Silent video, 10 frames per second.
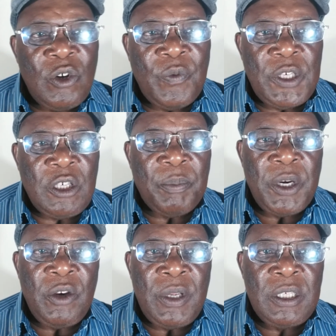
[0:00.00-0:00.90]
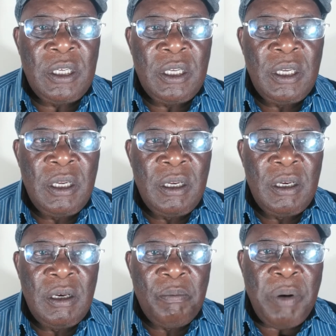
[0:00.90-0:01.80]
of entrepreneurs.
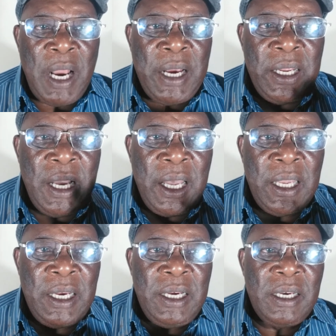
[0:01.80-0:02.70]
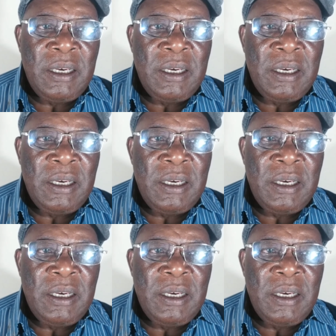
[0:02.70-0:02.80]
Planning ahead,